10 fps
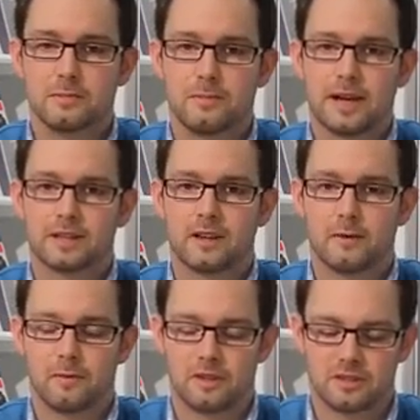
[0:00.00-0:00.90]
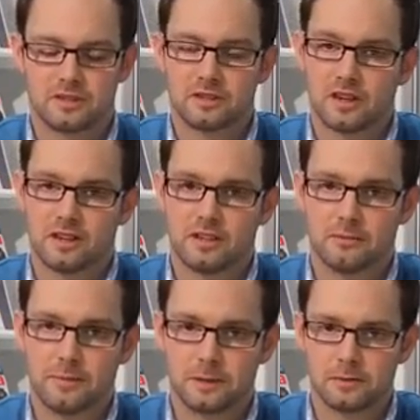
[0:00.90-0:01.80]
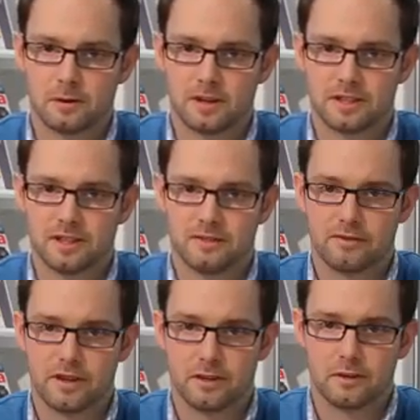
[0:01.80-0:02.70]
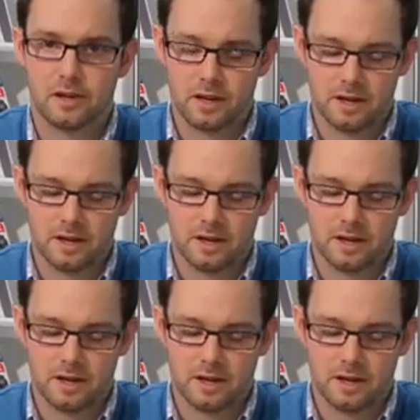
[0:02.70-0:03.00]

is backed up with a stunning build quality and feel,